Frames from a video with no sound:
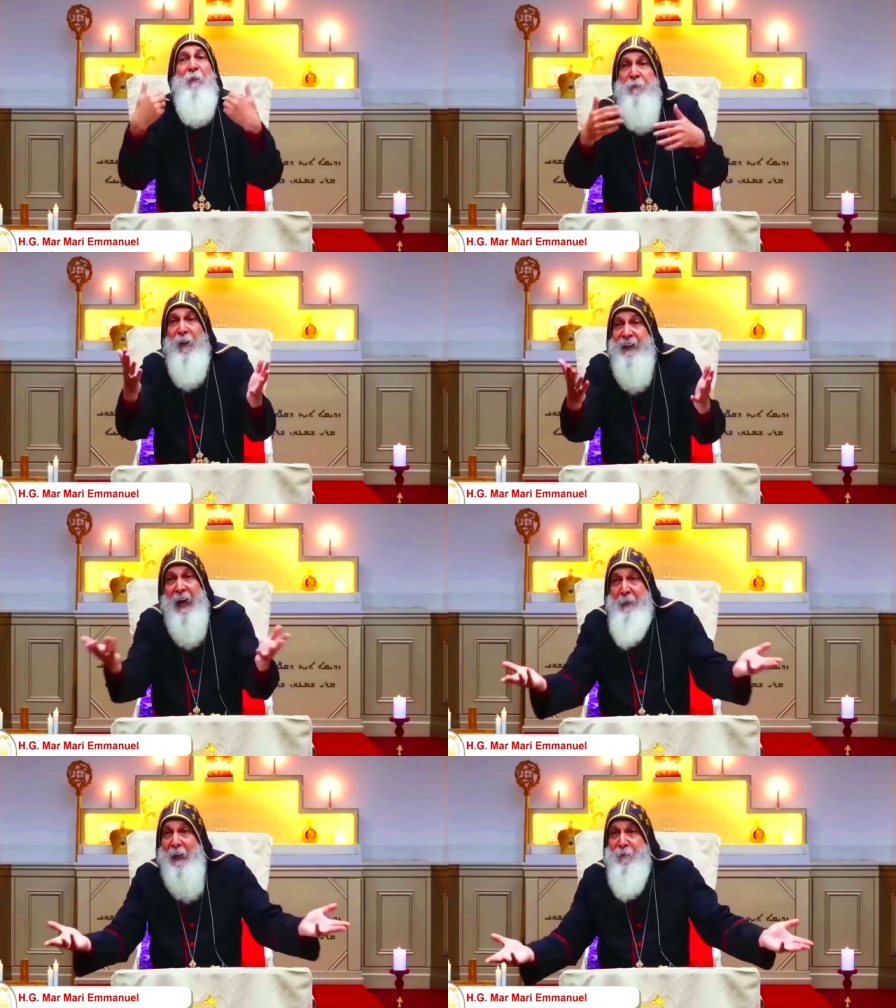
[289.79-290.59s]

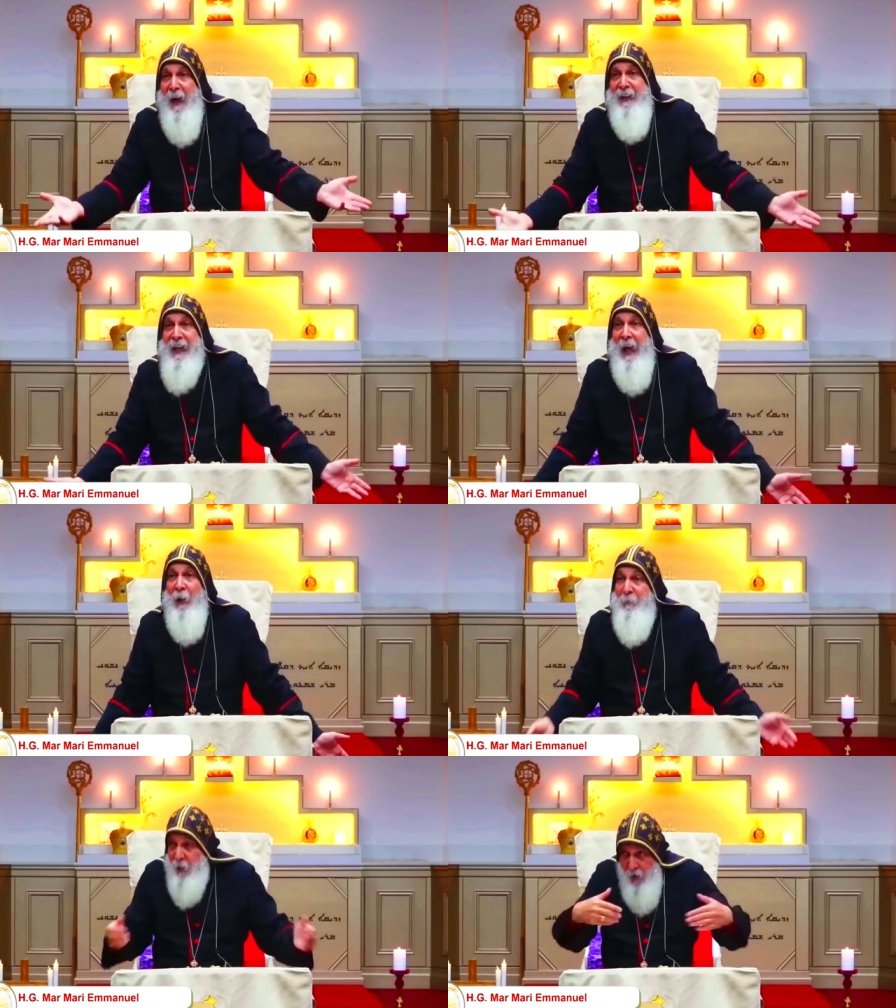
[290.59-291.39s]
forget about finding
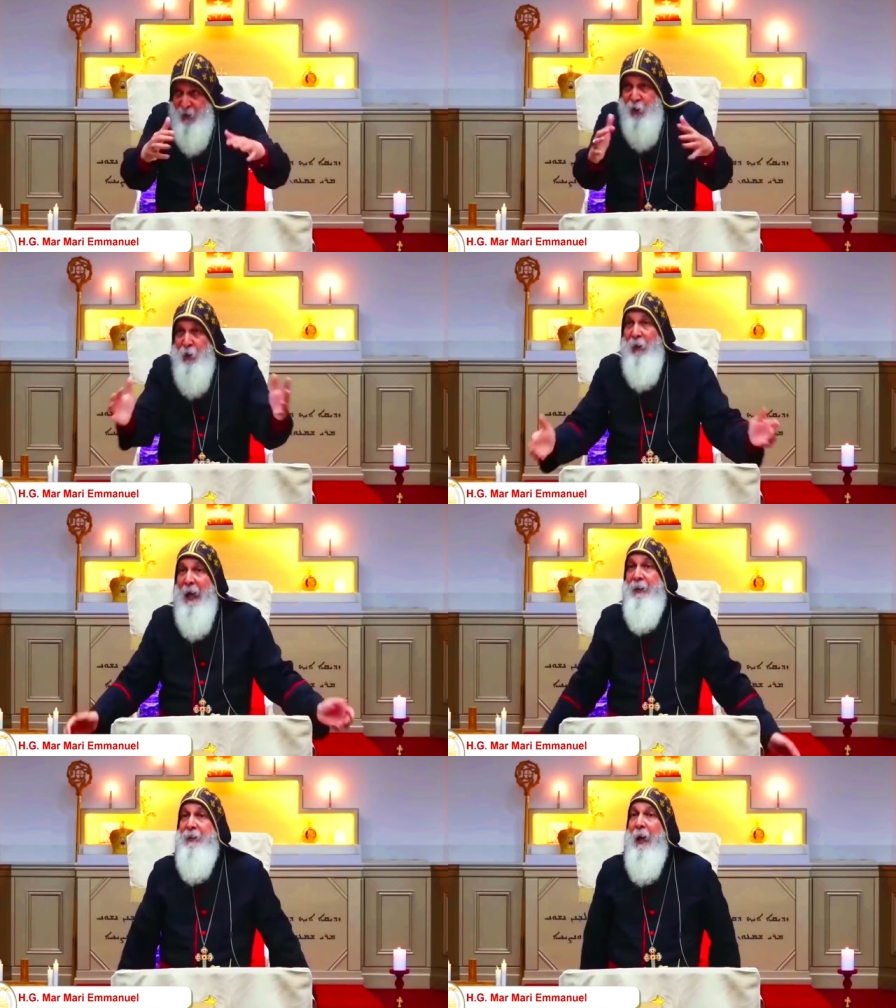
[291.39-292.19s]
out because it's too
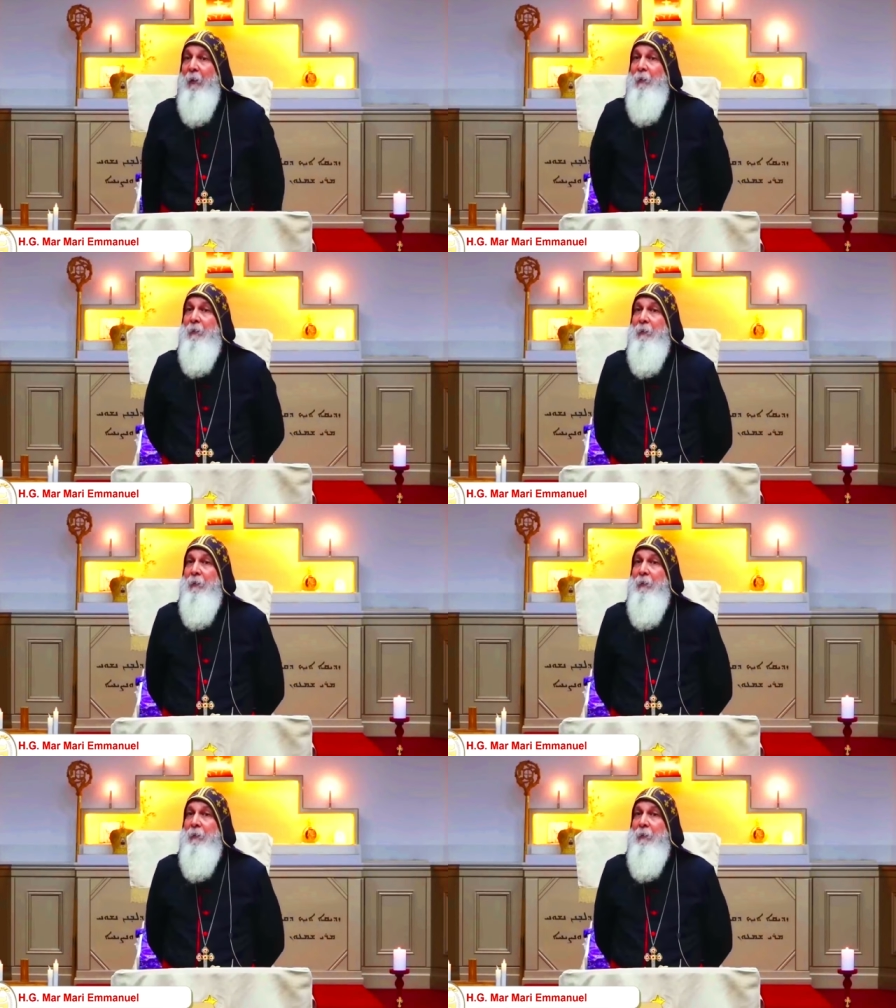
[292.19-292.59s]
late now.